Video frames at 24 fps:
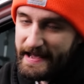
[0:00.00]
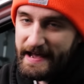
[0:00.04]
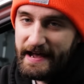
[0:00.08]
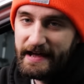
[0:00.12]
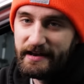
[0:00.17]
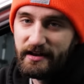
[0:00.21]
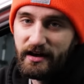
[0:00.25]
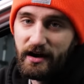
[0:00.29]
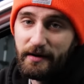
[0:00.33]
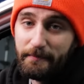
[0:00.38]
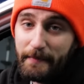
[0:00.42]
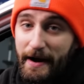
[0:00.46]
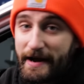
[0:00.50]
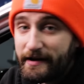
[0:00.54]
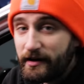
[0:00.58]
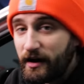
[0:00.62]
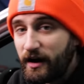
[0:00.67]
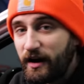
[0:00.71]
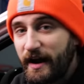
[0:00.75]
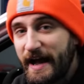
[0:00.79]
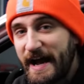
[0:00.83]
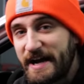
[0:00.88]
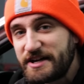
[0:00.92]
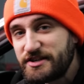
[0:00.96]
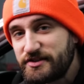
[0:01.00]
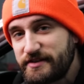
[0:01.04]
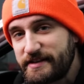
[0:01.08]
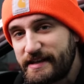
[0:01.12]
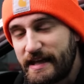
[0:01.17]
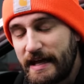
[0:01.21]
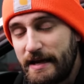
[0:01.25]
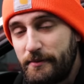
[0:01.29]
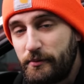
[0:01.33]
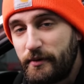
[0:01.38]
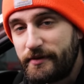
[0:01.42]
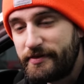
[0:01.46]
And my car actually
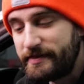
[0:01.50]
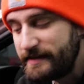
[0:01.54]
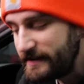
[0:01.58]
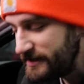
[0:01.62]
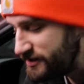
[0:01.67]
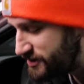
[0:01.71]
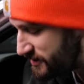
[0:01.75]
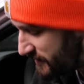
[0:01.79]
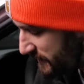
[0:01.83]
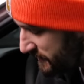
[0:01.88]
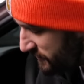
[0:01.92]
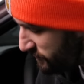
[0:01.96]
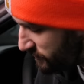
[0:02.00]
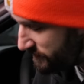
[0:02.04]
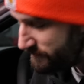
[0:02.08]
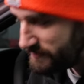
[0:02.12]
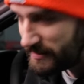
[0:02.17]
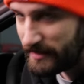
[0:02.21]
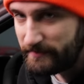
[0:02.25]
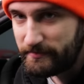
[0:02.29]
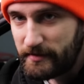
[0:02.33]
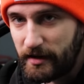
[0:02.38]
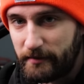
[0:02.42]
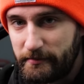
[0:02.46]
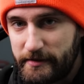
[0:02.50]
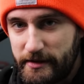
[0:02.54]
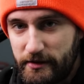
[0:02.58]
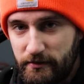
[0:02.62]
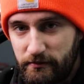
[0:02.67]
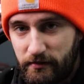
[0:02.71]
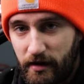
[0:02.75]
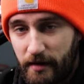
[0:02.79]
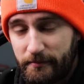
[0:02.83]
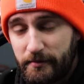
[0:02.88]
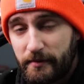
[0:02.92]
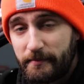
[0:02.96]
came with the genuine
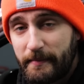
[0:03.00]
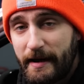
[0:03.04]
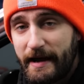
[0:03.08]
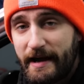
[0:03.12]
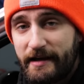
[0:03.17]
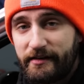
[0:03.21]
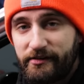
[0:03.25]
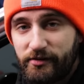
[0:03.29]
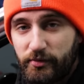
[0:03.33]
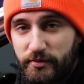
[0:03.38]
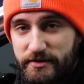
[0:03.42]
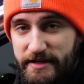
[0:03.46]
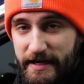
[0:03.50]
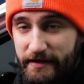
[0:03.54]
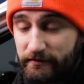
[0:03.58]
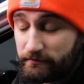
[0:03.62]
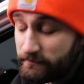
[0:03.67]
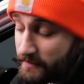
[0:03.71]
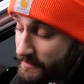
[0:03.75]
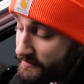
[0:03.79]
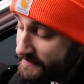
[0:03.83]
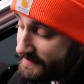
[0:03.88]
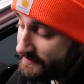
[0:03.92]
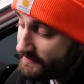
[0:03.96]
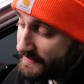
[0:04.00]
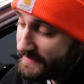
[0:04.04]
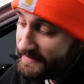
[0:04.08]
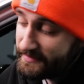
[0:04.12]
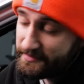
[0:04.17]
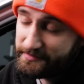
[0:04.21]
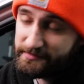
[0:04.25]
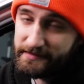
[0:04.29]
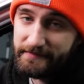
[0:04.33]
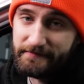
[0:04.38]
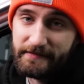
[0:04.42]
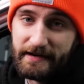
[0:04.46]
BMW rubber mats, which I really like
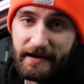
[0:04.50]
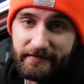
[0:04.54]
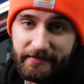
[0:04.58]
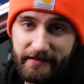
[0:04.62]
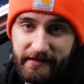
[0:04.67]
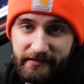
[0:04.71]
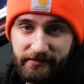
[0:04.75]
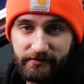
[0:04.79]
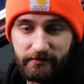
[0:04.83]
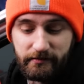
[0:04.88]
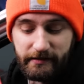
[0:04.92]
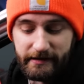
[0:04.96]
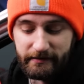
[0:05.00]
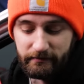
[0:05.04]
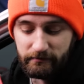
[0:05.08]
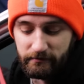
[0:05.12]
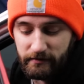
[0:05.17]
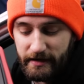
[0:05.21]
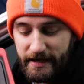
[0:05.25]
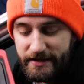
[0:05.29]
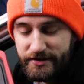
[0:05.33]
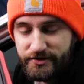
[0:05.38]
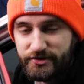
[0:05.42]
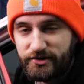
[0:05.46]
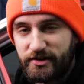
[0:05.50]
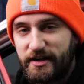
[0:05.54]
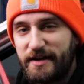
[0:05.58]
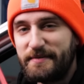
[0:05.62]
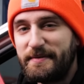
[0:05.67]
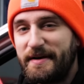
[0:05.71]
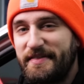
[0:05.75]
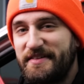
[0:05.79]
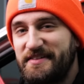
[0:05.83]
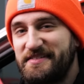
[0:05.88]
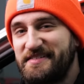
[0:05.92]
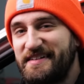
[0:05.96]
because they've got this like red
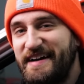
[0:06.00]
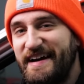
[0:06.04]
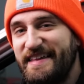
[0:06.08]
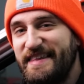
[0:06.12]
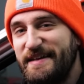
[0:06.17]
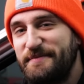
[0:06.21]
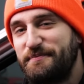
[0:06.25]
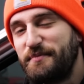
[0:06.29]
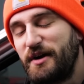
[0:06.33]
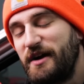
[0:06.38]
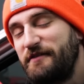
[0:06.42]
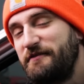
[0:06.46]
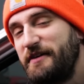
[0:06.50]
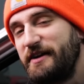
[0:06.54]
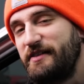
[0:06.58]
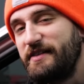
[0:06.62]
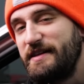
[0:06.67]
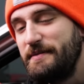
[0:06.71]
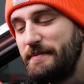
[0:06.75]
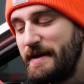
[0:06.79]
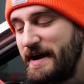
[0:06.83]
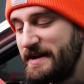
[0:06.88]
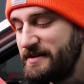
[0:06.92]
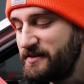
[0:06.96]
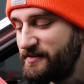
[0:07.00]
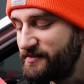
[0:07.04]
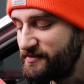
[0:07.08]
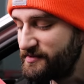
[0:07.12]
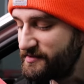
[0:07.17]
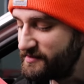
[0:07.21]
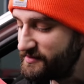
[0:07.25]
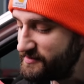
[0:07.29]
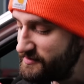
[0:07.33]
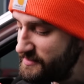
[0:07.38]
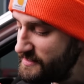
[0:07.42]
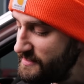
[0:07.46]
trim on the side that perfectly
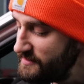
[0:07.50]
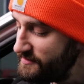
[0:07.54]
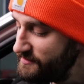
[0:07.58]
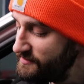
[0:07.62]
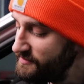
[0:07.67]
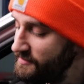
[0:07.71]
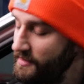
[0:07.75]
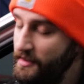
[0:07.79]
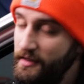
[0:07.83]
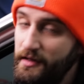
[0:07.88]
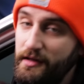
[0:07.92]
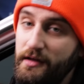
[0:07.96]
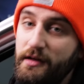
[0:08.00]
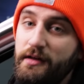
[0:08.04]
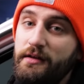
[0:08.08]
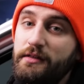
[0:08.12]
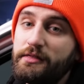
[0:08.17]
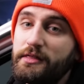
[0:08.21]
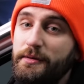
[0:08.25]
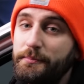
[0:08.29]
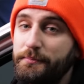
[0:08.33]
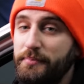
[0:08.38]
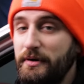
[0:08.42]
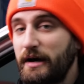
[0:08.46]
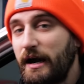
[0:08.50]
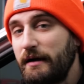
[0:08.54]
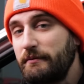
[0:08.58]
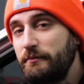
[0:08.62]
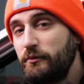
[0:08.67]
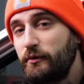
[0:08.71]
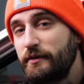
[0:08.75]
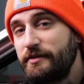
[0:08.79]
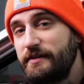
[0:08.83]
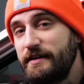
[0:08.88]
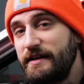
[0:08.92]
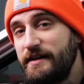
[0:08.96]
matches the seats. The
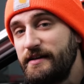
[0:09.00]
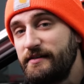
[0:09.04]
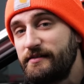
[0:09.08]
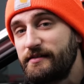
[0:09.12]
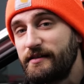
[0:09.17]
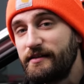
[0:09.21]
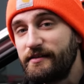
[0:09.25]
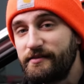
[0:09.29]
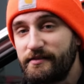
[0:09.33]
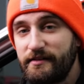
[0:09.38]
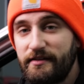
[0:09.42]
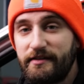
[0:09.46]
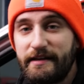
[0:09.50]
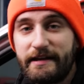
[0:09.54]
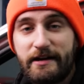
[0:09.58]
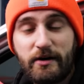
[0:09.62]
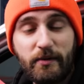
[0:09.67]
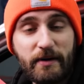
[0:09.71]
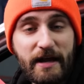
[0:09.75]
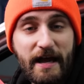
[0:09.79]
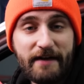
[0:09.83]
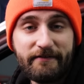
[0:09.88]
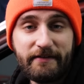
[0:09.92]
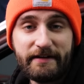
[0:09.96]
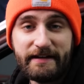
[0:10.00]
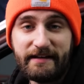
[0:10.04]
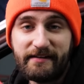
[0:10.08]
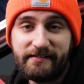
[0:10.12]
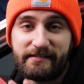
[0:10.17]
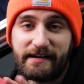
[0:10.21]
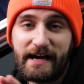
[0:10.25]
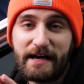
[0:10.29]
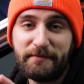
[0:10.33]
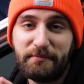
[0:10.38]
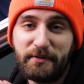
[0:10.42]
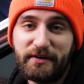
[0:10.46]
problem with these is that they don't have any
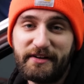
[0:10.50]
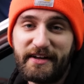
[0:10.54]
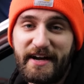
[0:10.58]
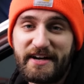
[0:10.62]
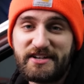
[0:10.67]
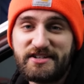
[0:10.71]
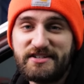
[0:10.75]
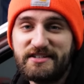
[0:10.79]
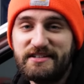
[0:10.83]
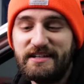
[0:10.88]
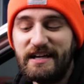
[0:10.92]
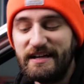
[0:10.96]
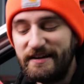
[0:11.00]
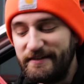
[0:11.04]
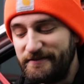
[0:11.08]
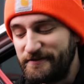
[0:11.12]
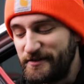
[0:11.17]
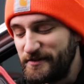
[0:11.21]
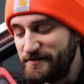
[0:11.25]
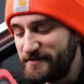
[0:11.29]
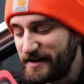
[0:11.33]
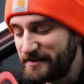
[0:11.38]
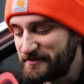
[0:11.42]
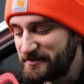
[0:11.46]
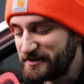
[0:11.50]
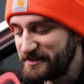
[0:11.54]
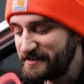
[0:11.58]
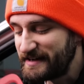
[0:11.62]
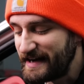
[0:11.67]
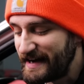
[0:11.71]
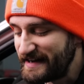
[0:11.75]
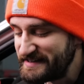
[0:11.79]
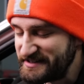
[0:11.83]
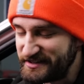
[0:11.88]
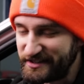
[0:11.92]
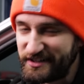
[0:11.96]
side protection. And if you've ever
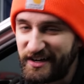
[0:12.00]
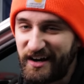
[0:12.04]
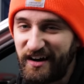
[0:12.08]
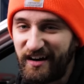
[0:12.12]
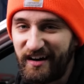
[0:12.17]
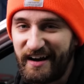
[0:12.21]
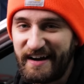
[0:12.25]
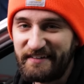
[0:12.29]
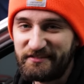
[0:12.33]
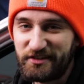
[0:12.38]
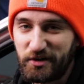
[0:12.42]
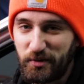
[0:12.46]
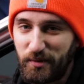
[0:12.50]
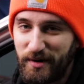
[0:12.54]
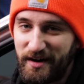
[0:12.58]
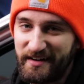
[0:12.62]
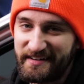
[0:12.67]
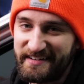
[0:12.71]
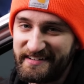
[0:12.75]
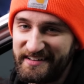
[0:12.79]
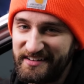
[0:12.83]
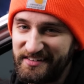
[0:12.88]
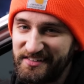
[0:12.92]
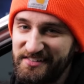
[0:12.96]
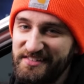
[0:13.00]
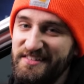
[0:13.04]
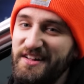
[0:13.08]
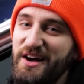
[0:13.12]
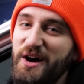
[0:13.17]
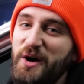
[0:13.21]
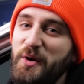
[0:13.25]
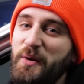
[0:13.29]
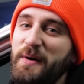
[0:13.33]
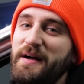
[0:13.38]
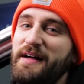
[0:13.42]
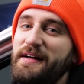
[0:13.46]
gotten your car after walking in
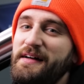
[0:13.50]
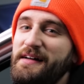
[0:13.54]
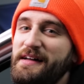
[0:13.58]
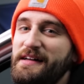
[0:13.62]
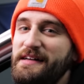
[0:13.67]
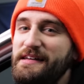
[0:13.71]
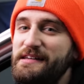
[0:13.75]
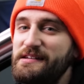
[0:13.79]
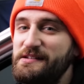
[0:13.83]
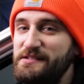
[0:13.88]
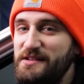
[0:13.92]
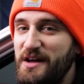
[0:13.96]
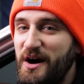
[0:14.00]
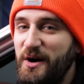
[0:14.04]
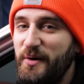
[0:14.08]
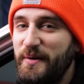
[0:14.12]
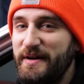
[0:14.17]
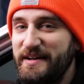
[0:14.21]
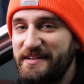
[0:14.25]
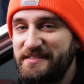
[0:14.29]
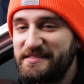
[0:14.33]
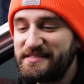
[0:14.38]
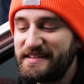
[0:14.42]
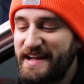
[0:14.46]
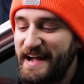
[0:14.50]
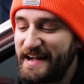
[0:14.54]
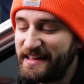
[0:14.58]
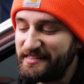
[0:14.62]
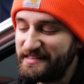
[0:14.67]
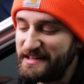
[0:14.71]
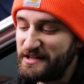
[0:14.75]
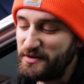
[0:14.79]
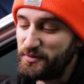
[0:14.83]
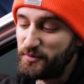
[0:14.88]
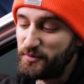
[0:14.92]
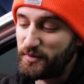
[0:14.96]
snow, you know
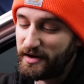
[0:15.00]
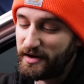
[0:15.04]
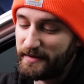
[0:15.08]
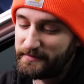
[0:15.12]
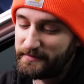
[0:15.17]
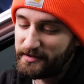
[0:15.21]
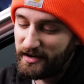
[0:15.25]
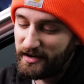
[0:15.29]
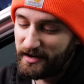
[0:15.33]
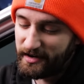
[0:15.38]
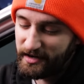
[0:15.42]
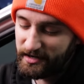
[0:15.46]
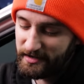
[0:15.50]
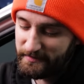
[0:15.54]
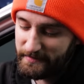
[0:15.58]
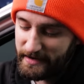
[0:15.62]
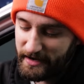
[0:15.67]
exactly what I'm talking